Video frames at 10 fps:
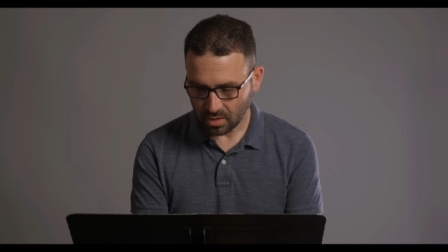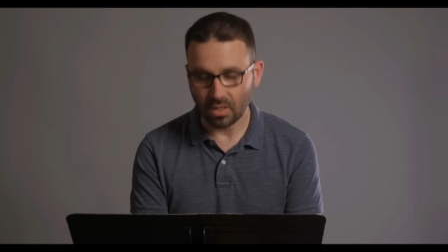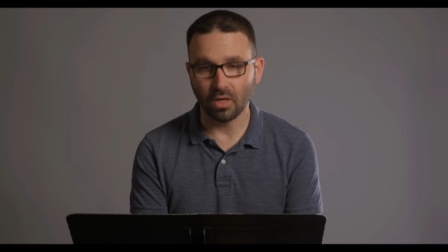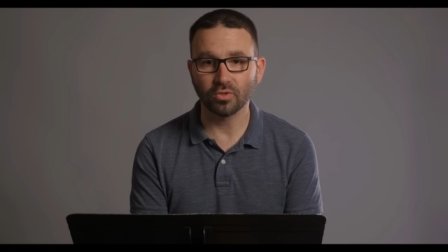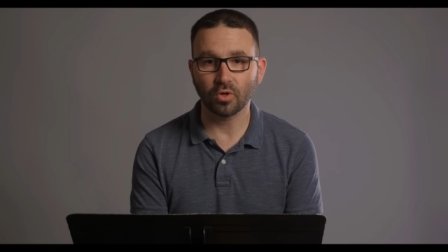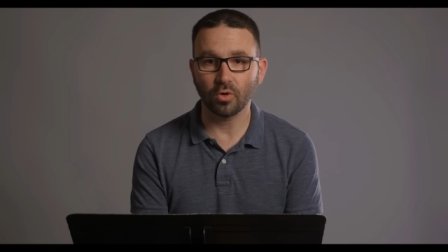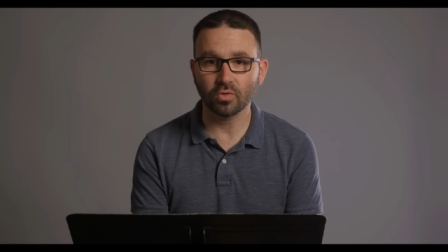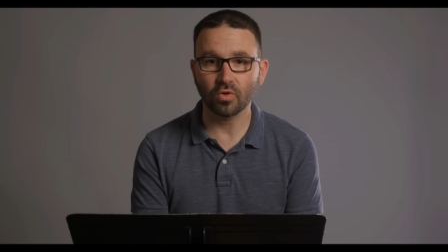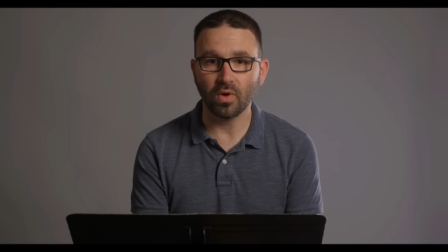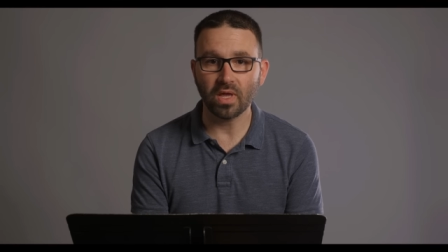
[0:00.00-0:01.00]
called
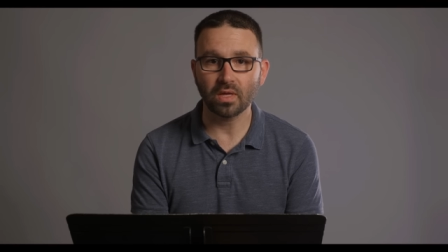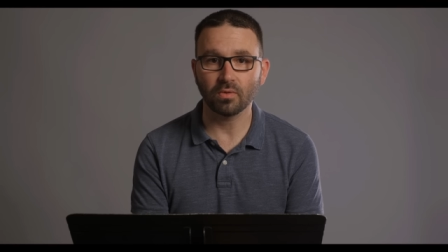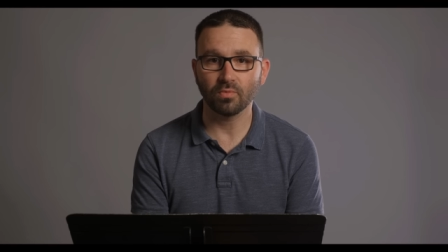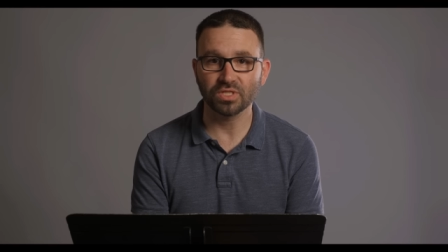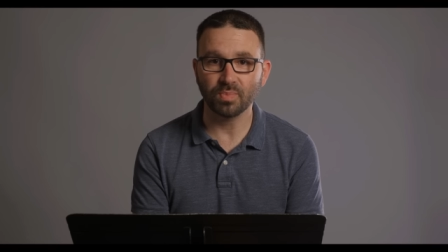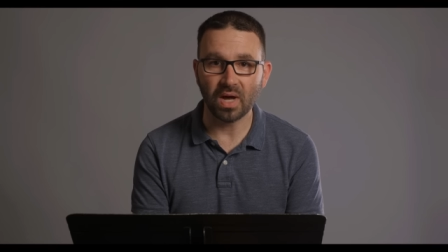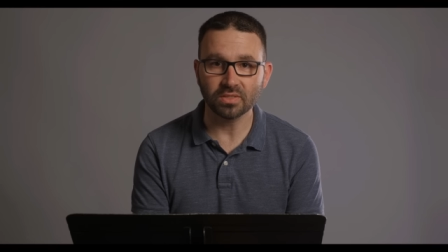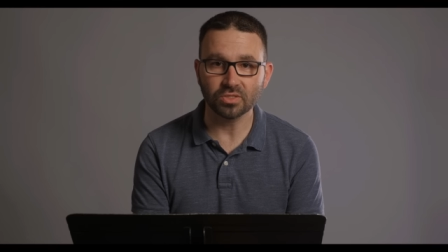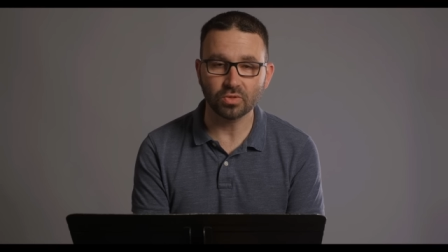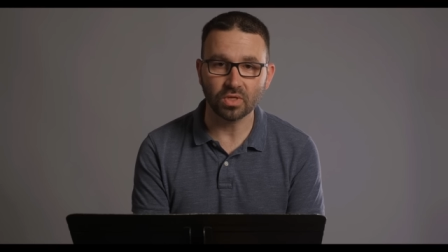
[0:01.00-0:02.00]
Earthquake
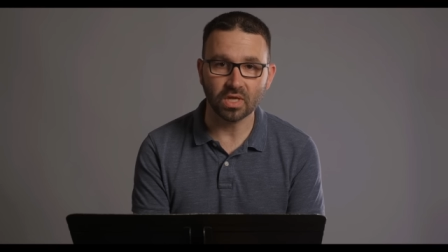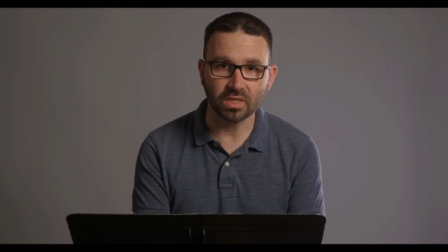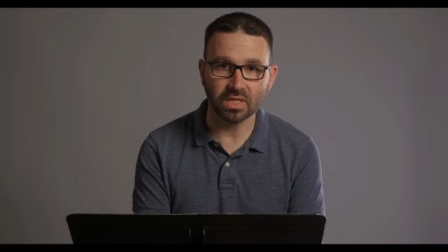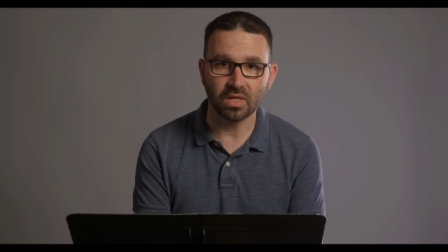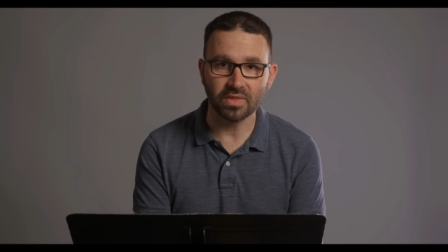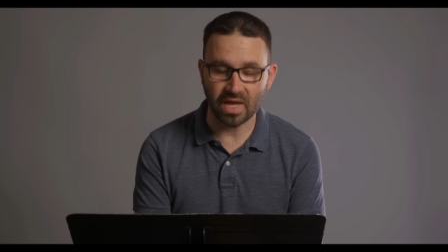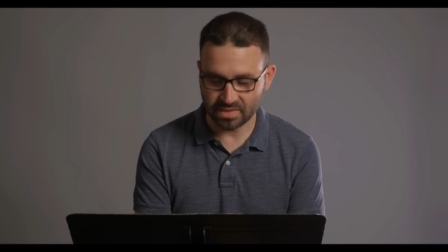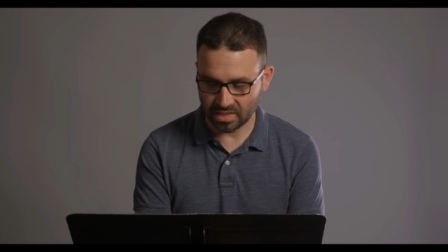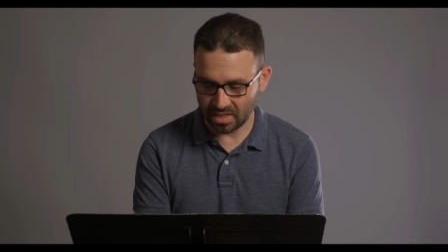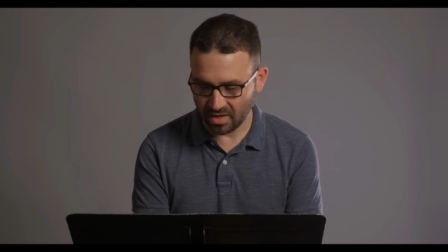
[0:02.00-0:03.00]
Response, so you can click on
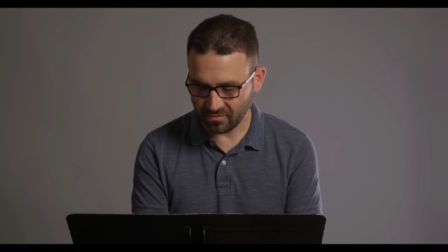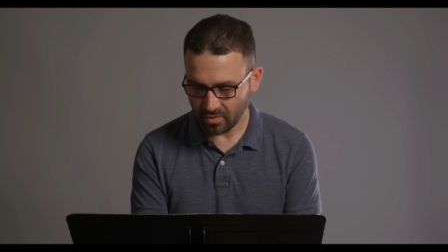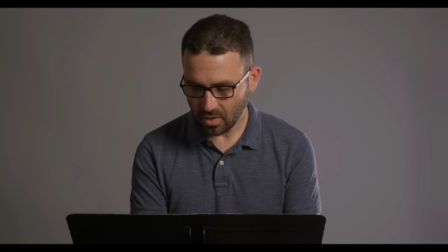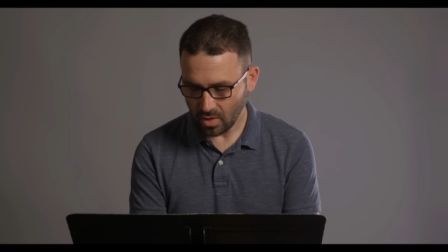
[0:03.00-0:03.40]
that to give,